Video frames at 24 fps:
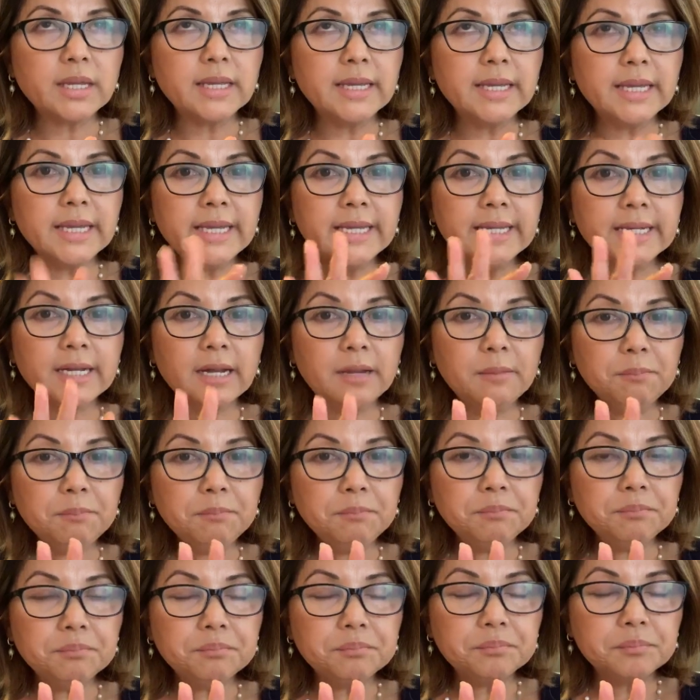income,
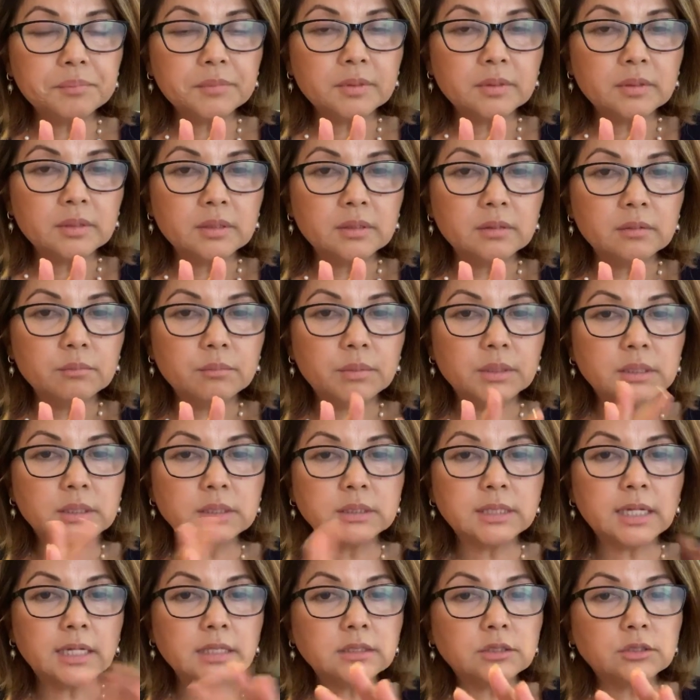but the
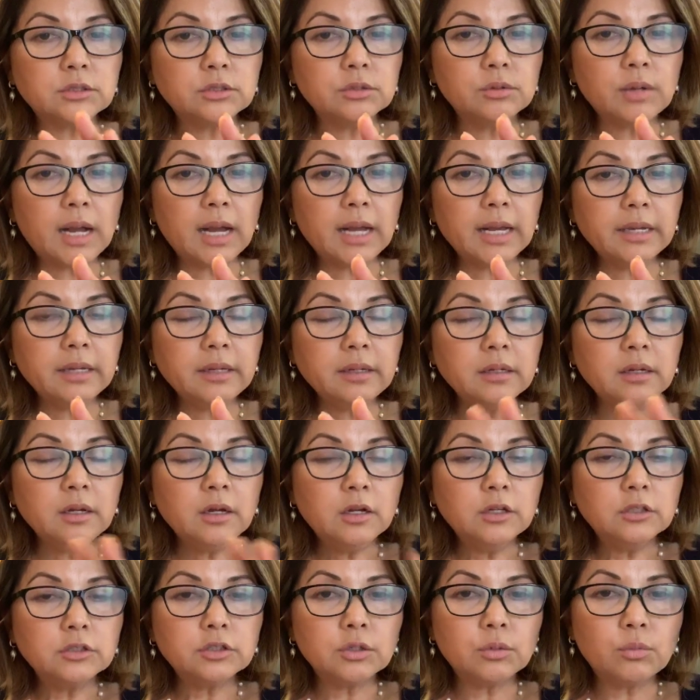debt's too high.
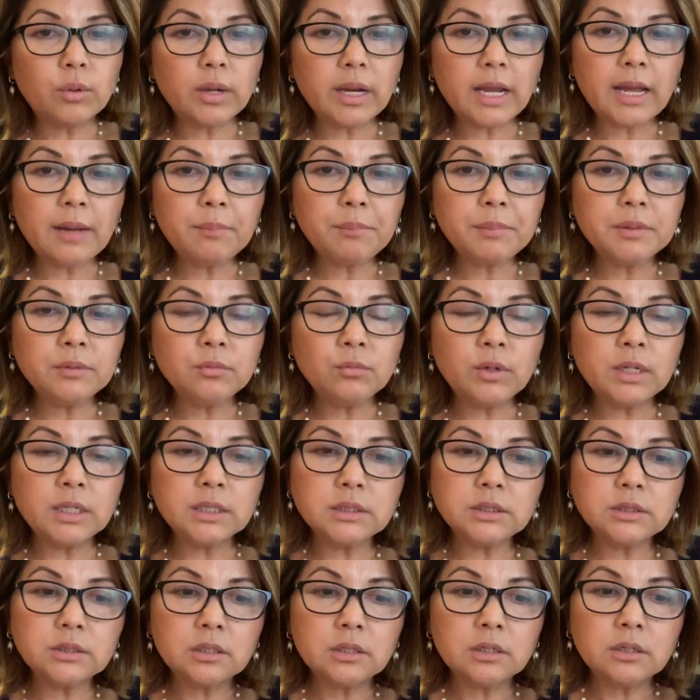So what happened
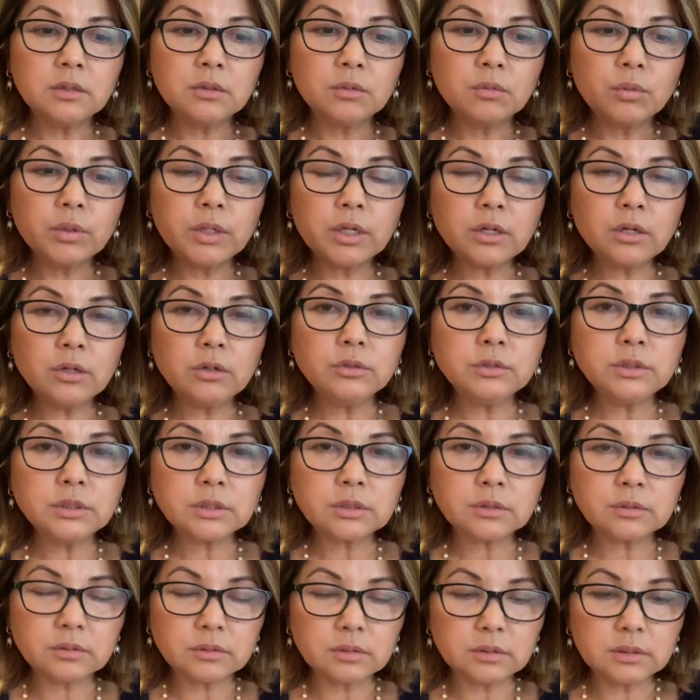was we closed,
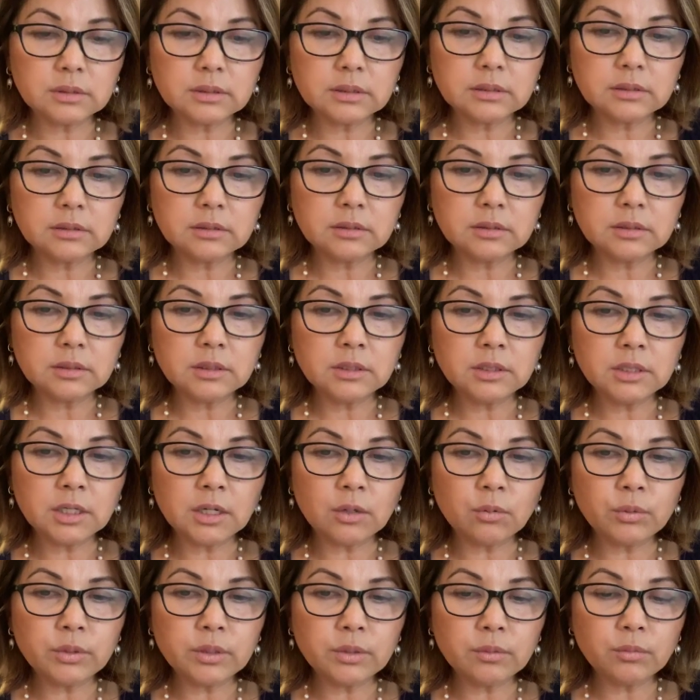you
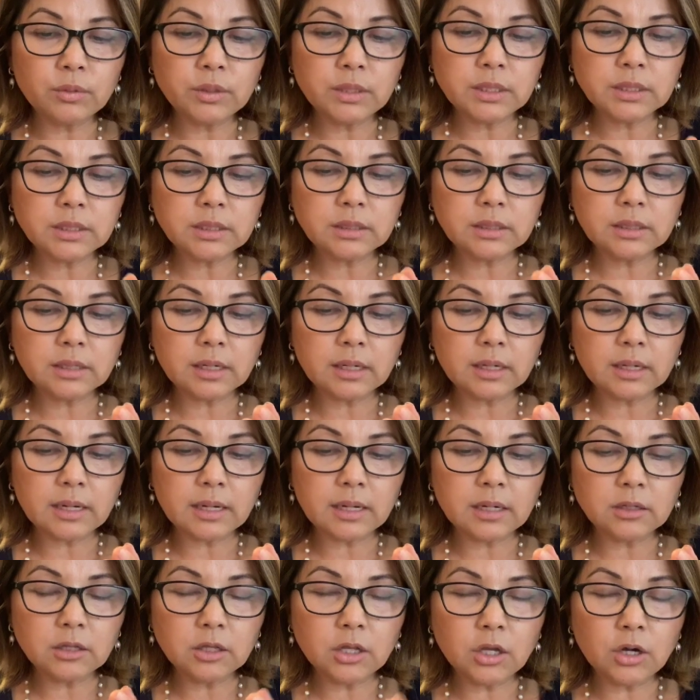know, we did
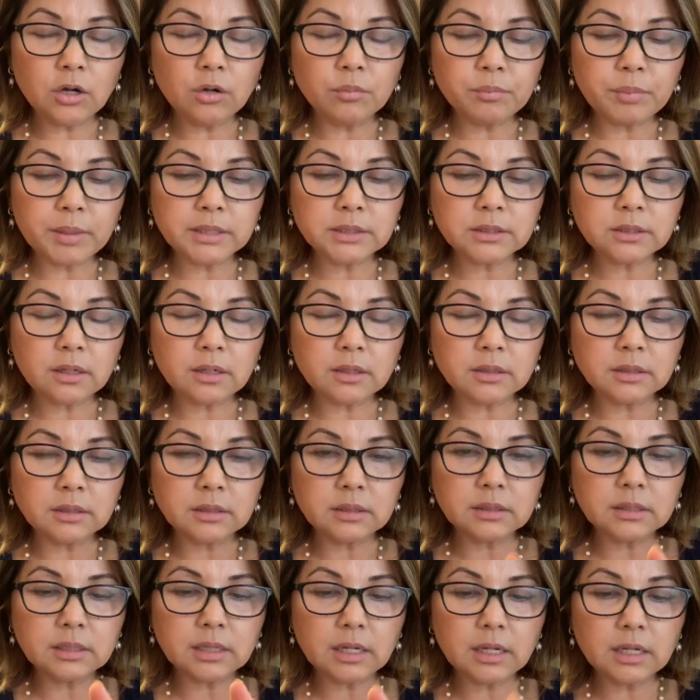the loan based on
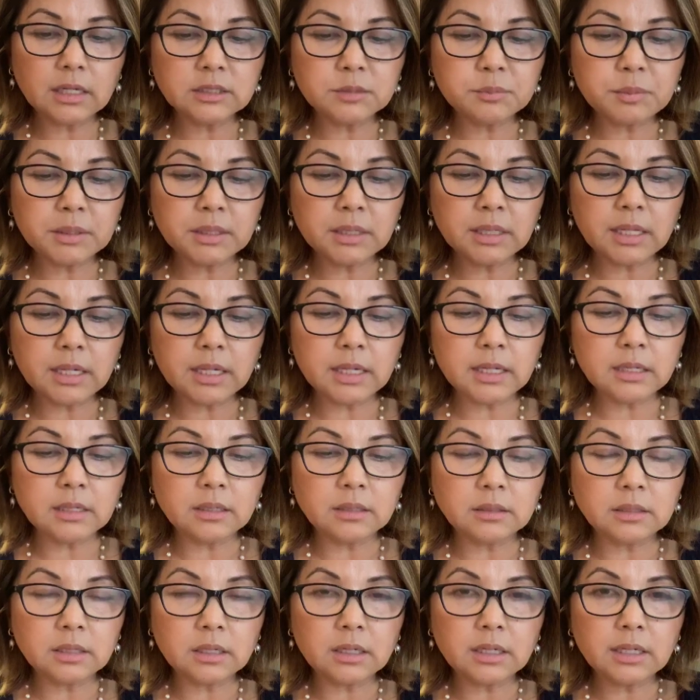the husband
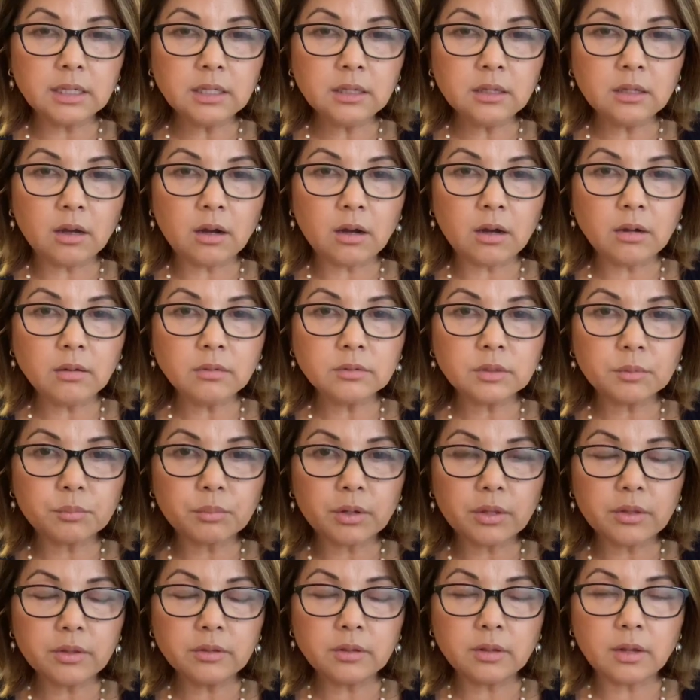and the in-law, the
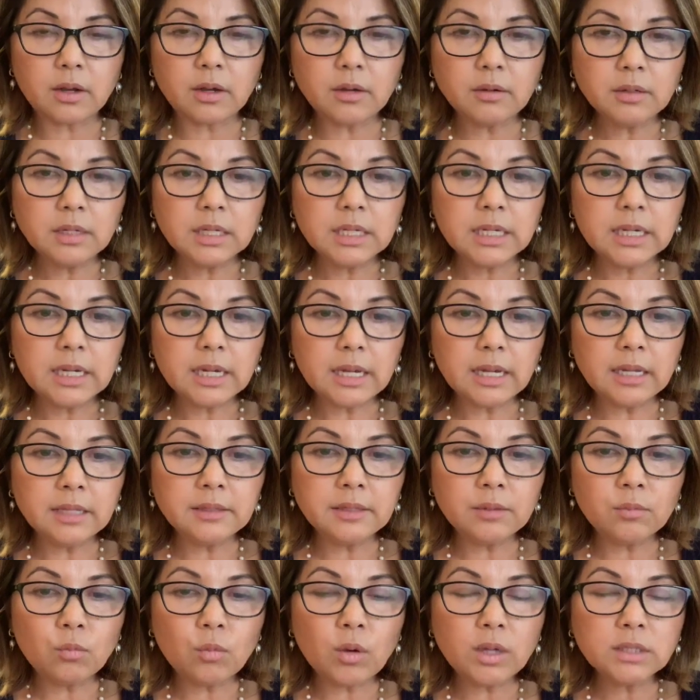brother-in-law, and
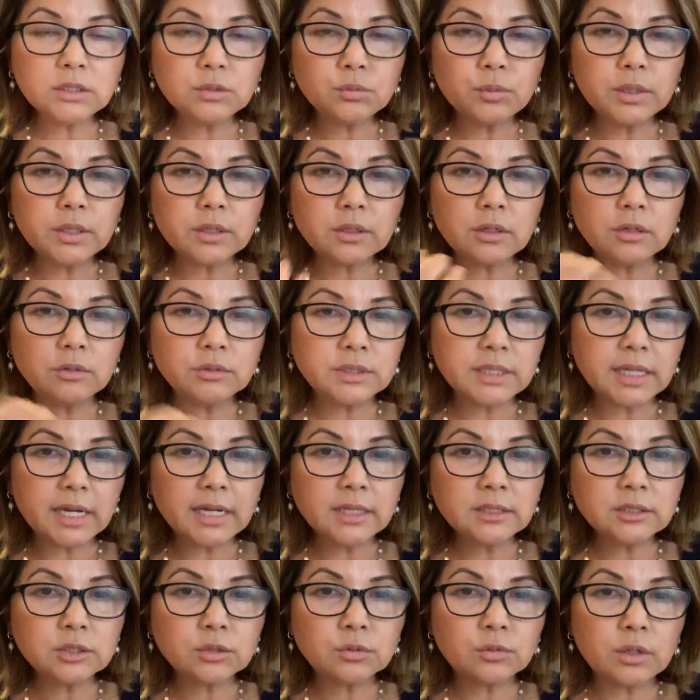then once we closed
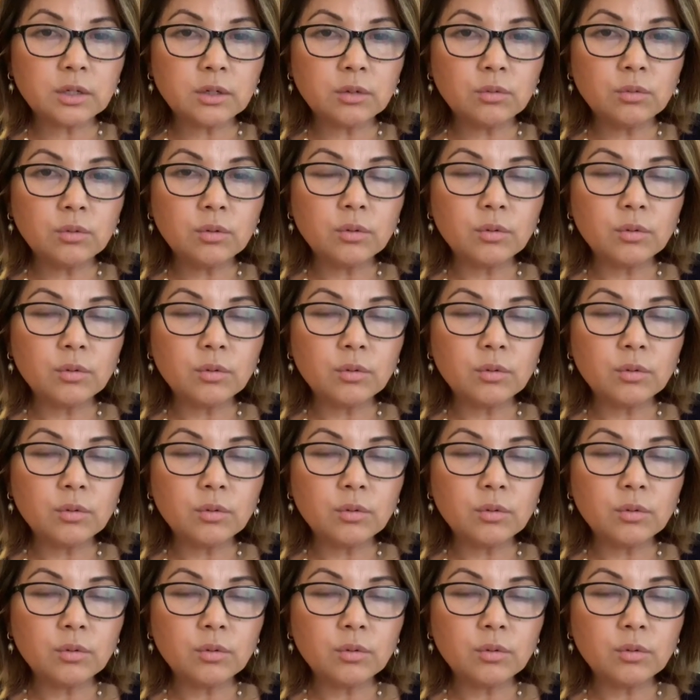escrow,